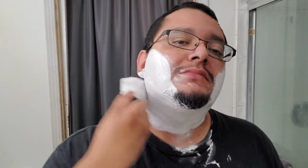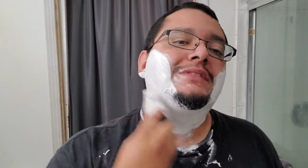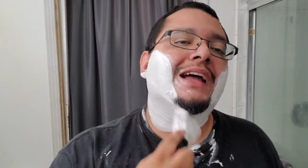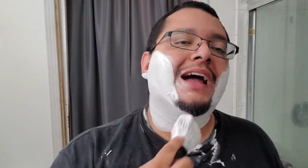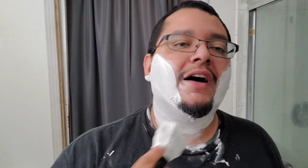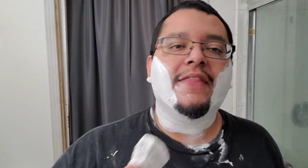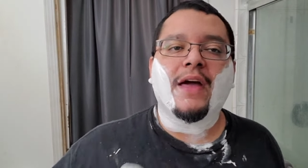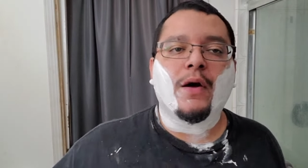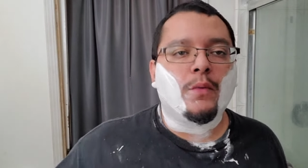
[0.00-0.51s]

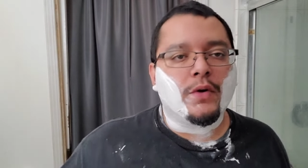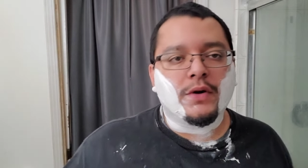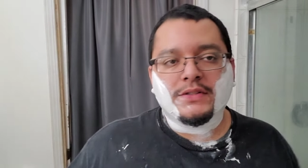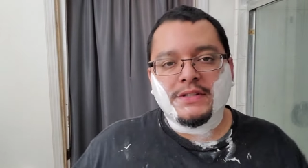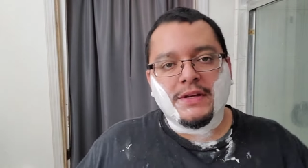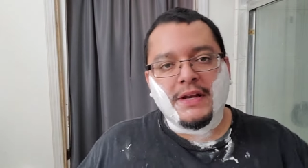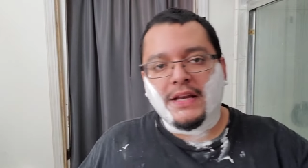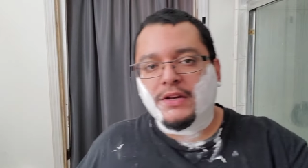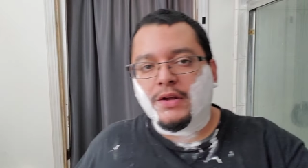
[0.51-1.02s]
How that works
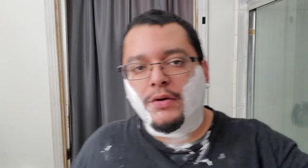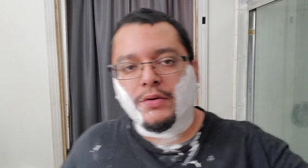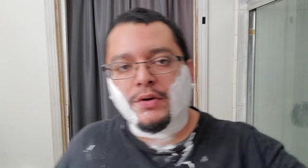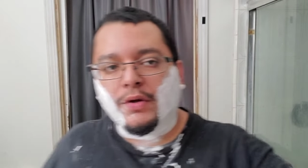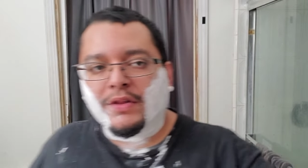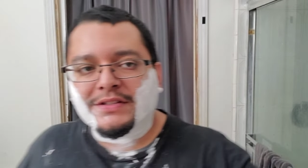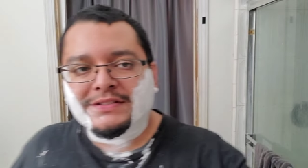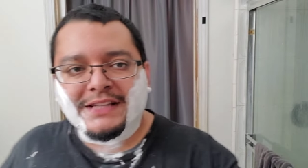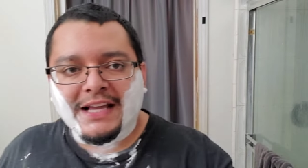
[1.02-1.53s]
out, I don't
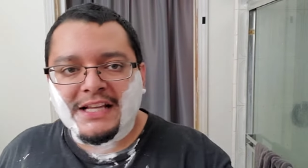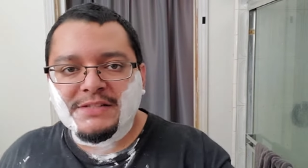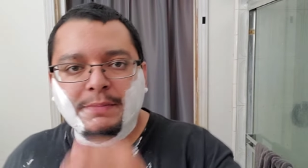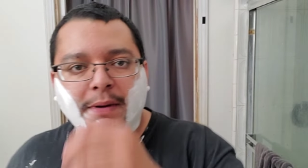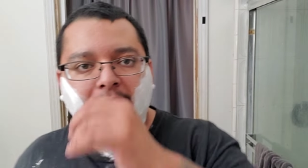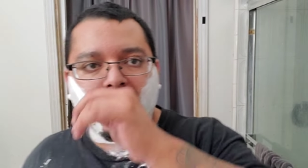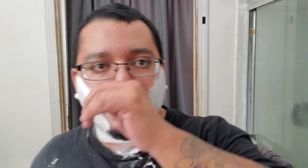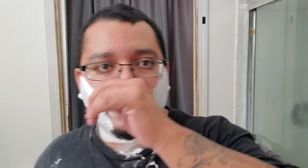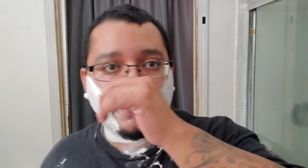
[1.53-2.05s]
know. The science
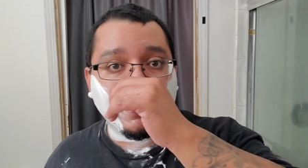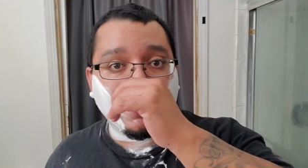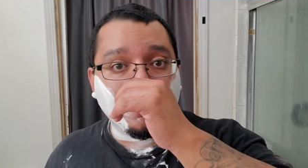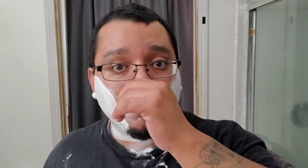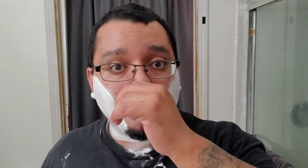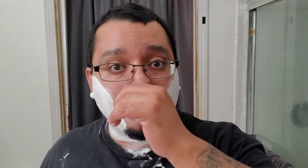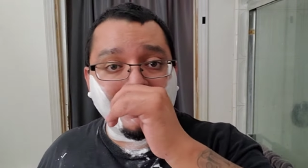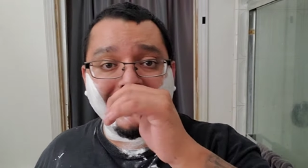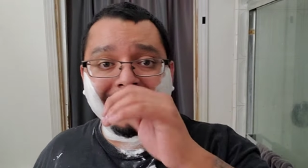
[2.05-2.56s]
behind it, I don't
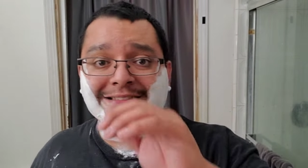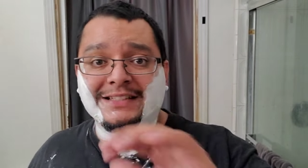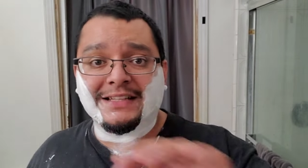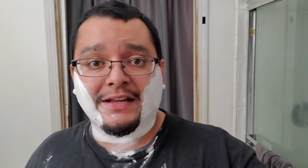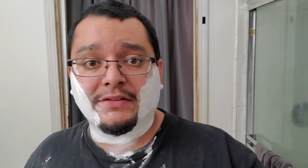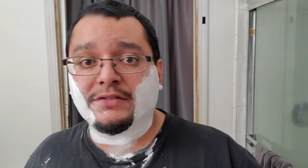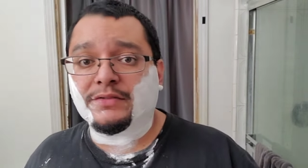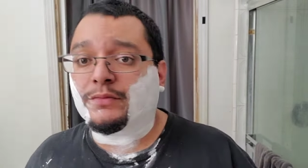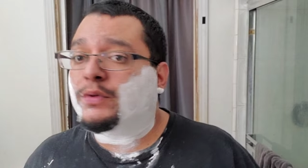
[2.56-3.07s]
know the ins and
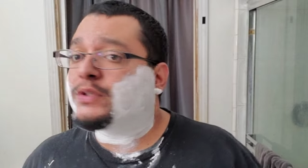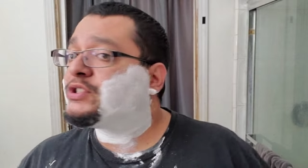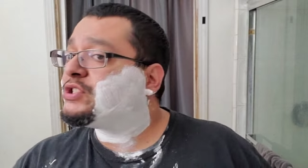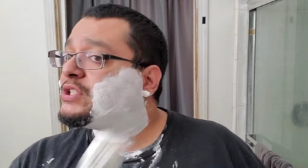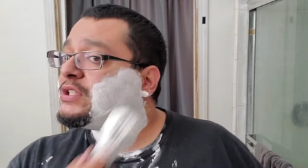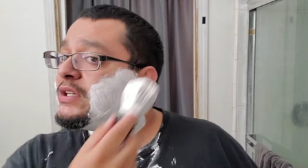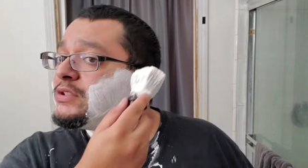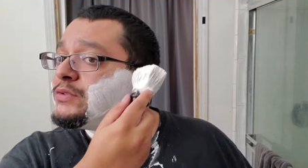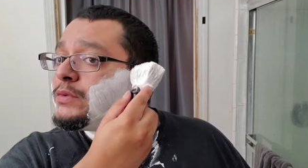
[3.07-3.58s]
outs of what
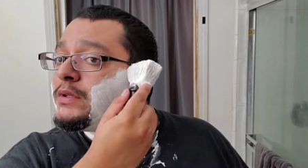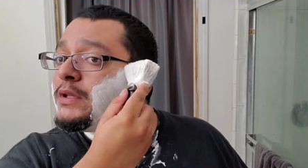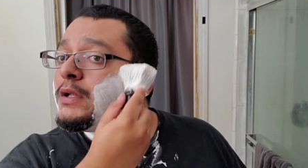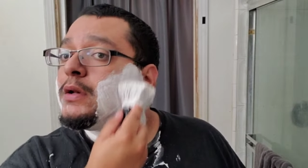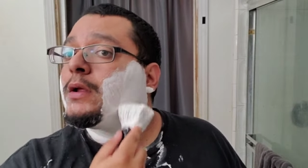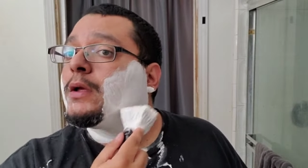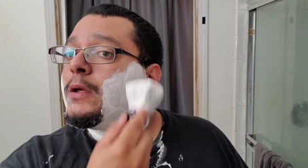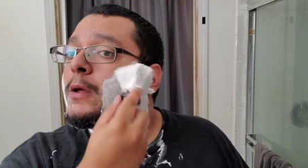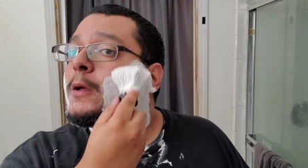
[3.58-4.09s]
she does with
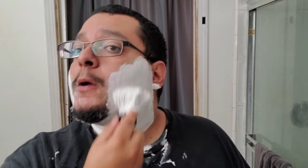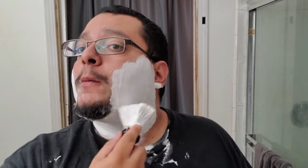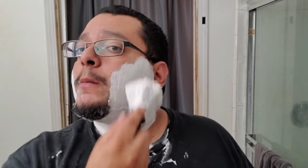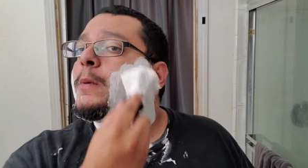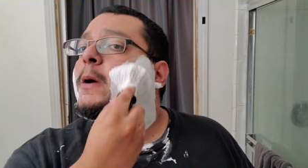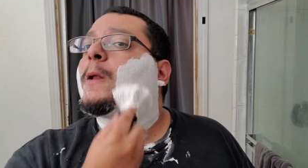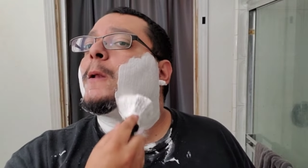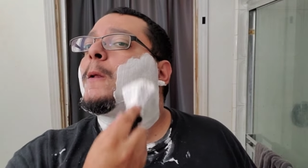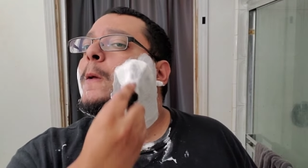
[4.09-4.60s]
it,
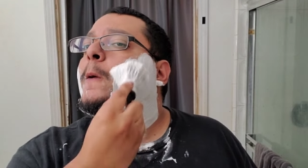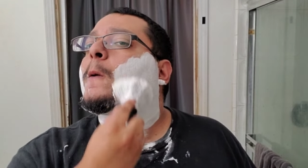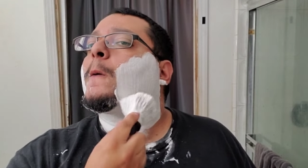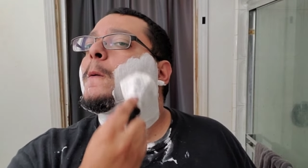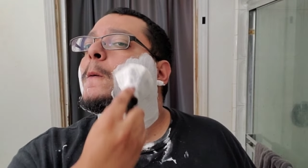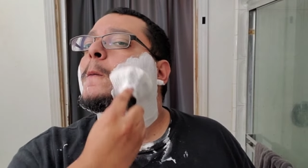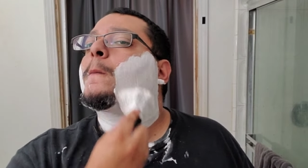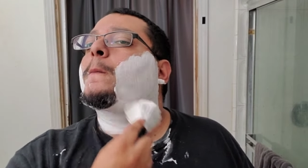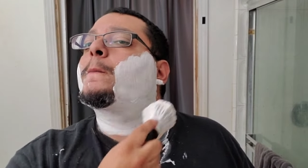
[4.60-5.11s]
but
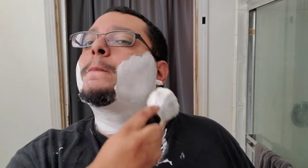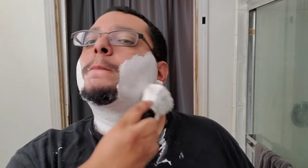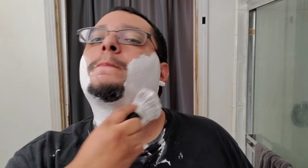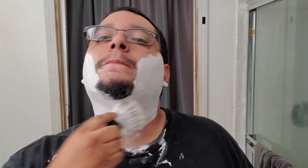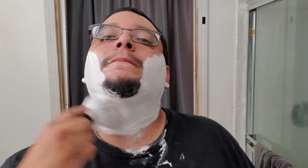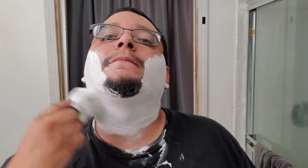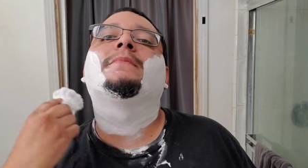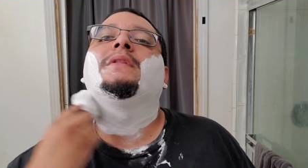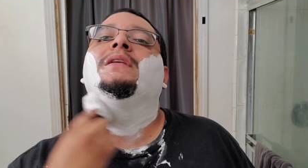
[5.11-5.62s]

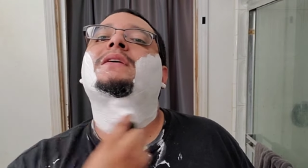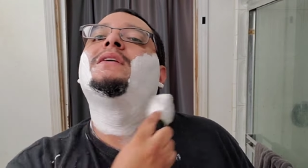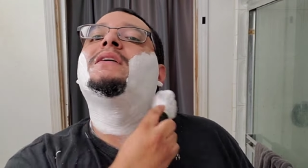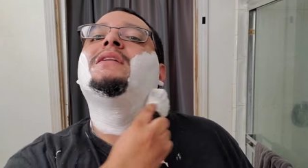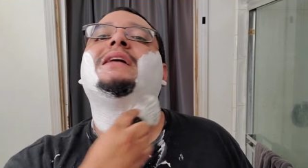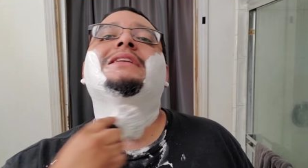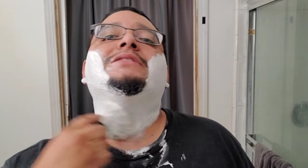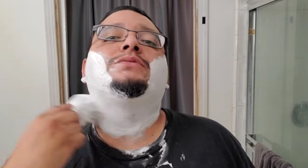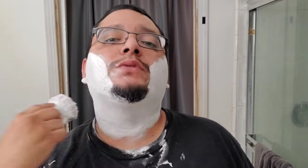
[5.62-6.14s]

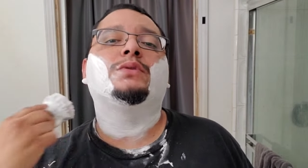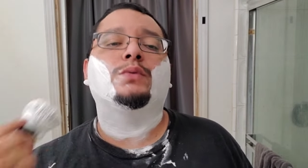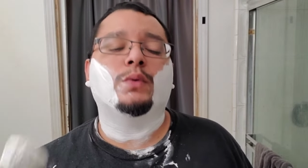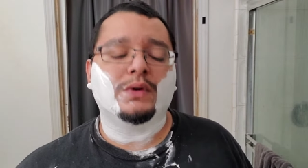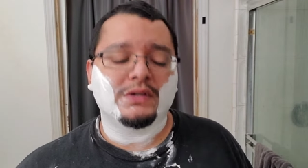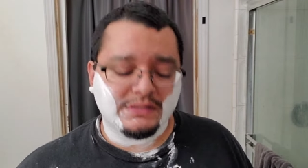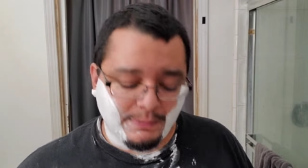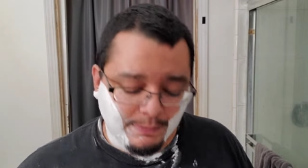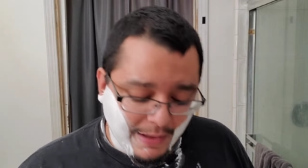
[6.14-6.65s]
that's what it
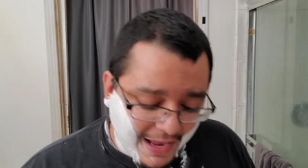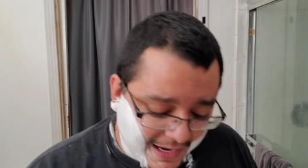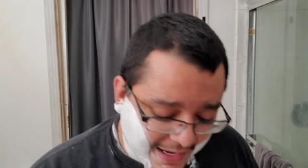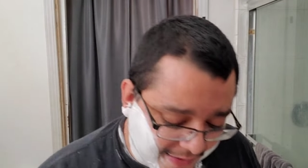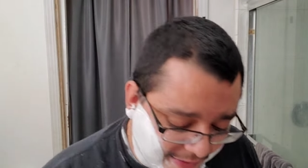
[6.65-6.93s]
was back